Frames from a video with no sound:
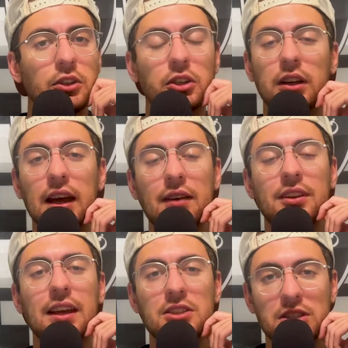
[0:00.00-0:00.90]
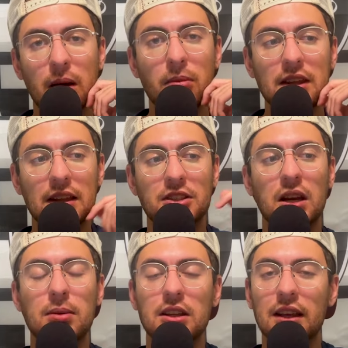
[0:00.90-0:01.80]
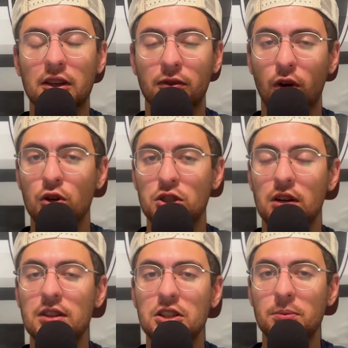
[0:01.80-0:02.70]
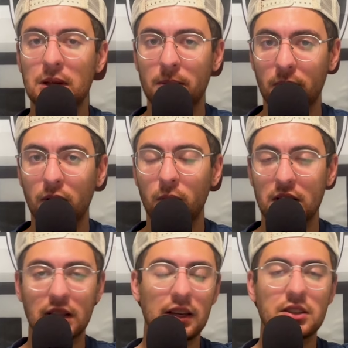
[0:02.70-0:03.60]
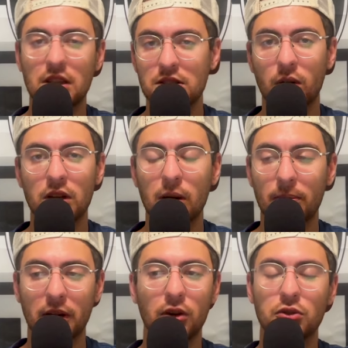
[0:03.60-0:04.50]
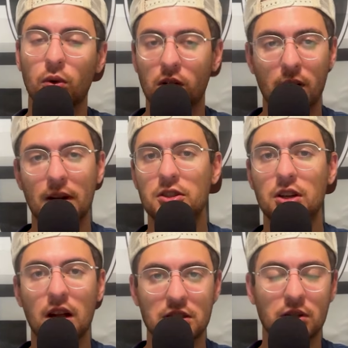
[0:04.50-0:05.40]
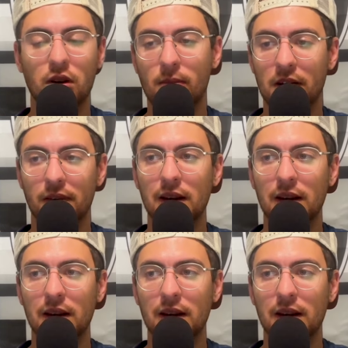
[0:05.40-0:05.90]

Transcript: You're going to have to get somebody that's going to be the next version of these people, whether that is Antonio Pierce or a Ben Johnson or a Mike